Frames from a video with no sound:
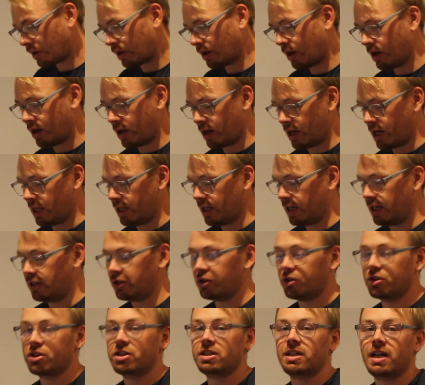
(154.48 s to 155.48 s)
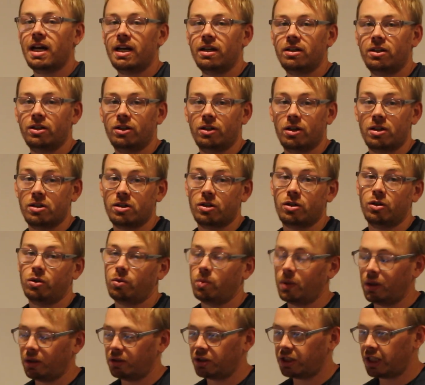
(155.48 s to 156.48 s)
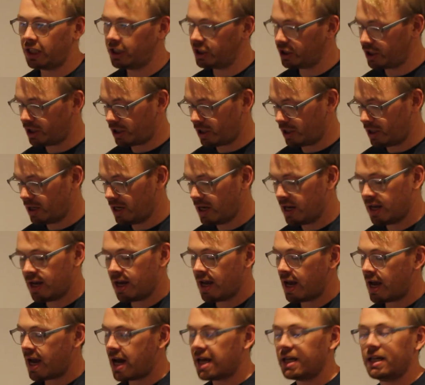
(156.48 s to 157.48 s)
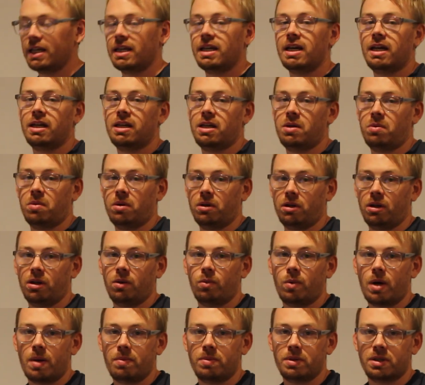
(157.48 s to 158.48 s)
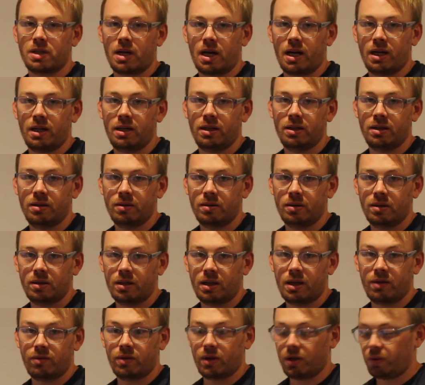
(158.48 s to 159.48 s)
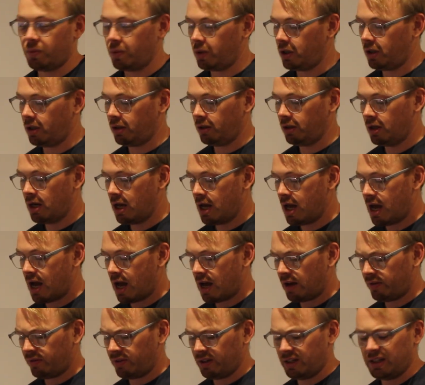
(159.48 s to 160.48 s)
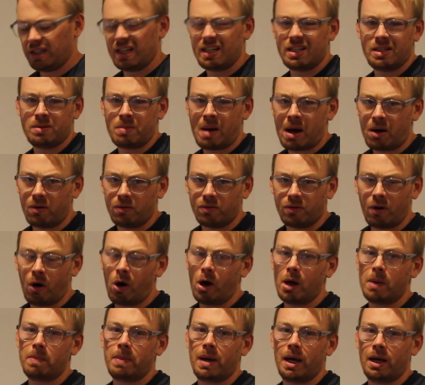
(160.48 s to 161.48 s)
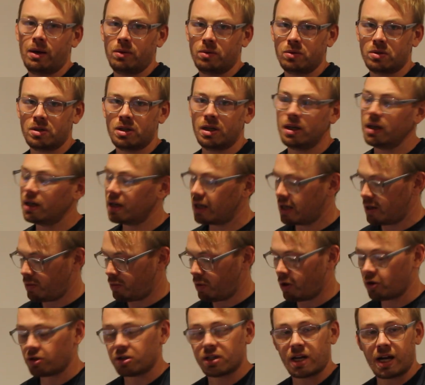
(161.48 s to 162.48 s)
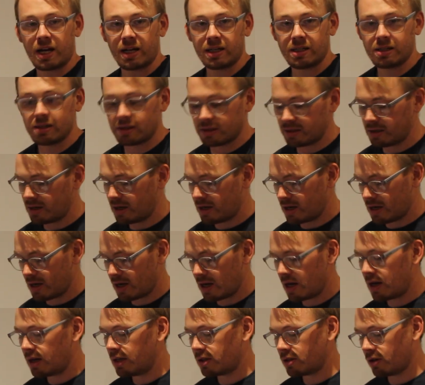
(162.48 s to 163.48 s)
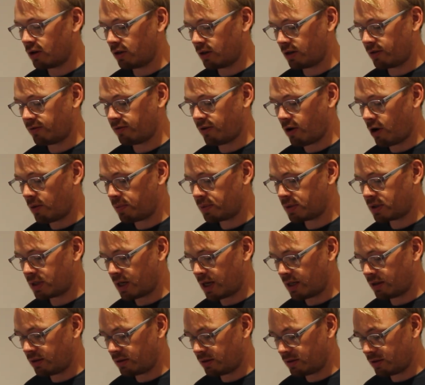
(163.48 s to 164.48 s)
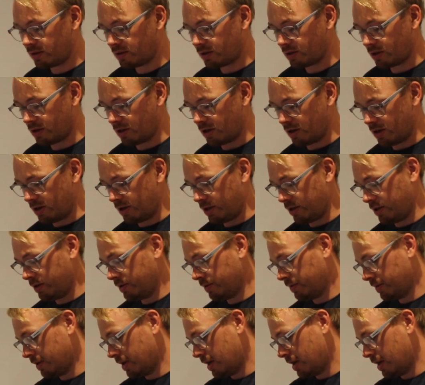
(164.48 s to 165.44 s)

and they just said, you know, as a goodwill gesture, any keg you want on the website, give it a whirl. I think it's about £40. It was nice. It's only 4%, so